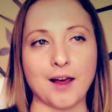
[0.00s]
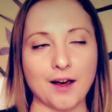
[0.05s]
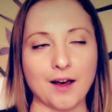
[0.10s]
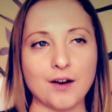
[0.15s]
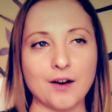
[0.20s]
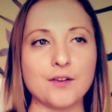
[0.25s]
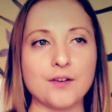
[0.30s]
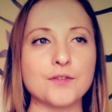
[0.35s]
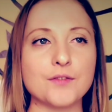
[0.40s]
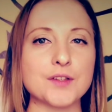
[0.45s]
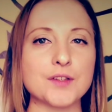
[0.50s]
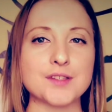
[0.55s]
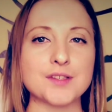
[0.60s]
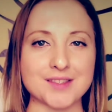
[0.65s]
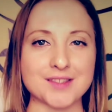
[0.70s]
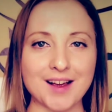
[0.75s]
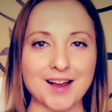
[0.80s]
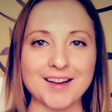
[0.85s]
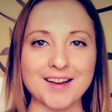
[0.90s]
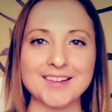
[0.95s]
of
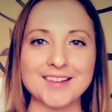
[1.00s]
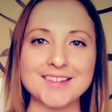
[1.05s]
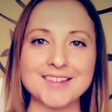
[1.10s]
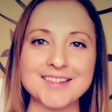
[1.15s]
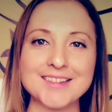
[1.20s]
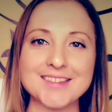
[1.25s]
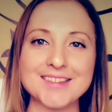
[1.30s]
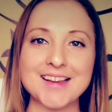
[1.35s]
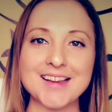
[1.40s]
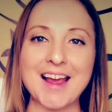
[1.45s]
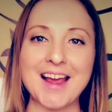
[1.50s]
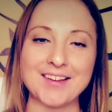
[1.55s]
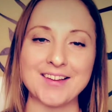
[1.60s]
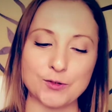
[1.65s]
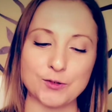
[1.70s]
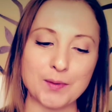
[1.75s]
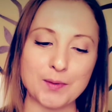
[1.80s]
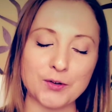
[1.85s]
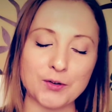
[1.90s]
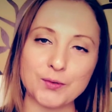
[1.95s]
science
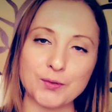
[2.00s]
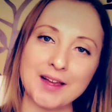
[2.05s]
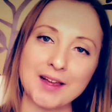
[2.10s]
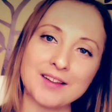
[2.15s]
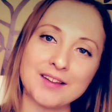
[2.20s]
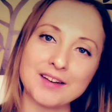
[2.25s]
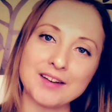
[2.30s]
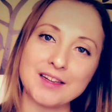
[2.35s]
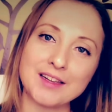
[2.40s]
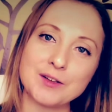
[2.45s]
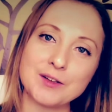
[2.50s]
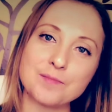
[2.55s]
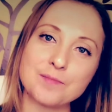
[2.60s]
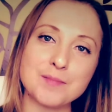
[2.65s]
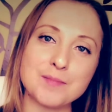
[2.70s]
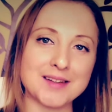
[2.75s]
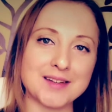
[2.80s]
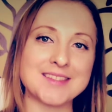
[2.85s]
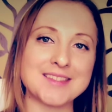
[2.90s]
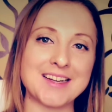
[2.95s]
and spirituality
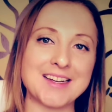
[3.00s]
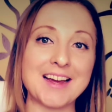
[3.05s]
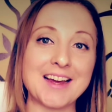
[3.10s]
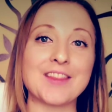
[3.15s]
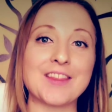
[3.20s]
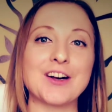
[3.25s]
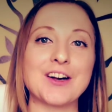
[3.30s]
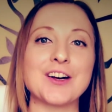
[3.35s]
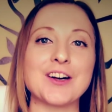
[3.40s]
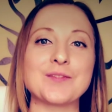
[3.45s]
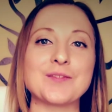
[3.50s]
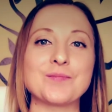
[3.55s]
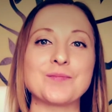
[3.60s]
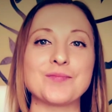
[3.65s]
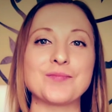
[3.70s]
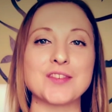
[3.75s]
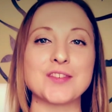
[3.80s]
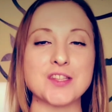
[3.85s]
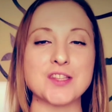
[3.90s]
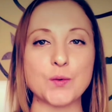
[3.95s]
mixed together
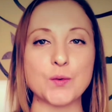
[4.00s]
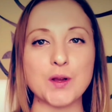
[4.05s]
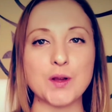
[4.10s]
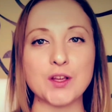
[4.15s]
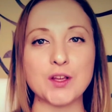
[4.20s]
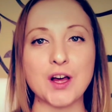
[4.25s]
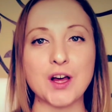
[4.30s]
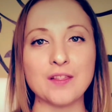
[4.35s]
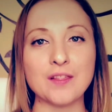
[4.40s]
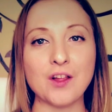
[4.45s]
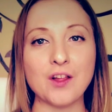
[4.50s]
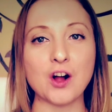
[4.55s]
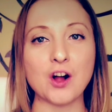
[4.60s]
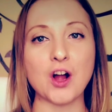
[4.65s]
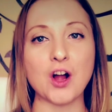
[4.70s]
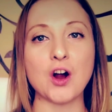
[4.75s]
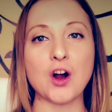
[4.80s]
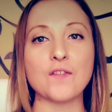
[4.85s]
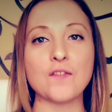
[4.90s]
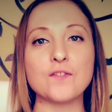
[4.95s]
so that we can
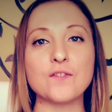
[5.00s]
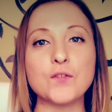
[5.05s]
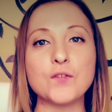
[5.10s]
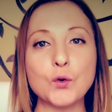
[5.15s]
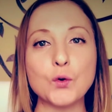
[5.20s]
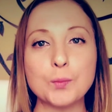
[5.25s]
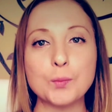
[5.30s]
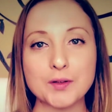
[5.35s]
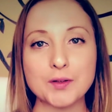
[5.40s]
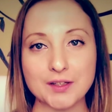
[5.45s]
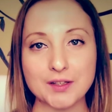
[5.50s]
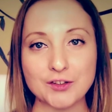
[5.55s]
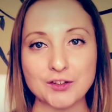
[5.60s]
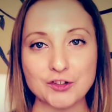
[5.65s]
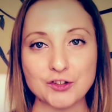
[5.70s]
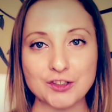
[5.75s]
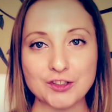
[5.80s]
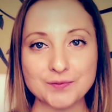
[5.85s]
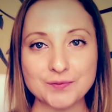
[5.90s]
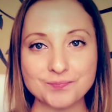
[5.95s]
unlock our full
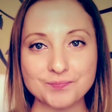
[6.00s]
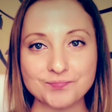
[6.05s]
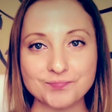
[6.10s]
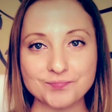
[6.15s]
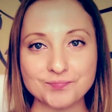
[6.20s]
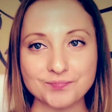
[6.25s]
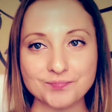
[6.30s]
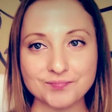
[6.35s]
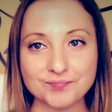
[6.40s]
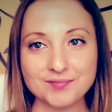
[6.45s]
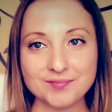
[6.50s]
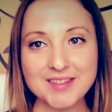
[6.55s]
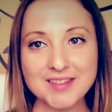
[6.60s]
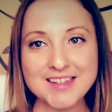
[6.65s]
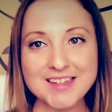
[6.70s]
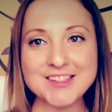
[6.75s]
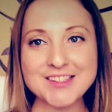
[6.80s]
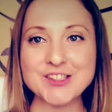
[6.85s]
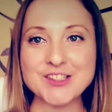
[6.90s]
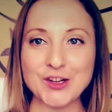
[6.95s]
potential.
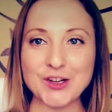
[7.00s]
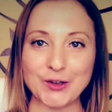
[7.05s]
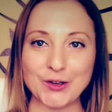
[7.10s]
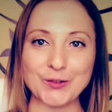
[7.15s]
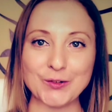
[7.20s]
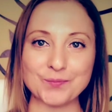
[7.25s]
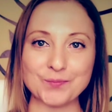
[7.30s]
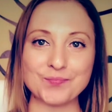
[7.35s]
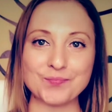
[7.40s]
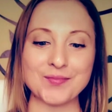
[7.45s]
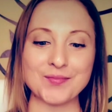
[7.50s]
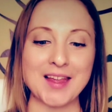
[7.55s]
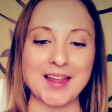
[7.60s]
So,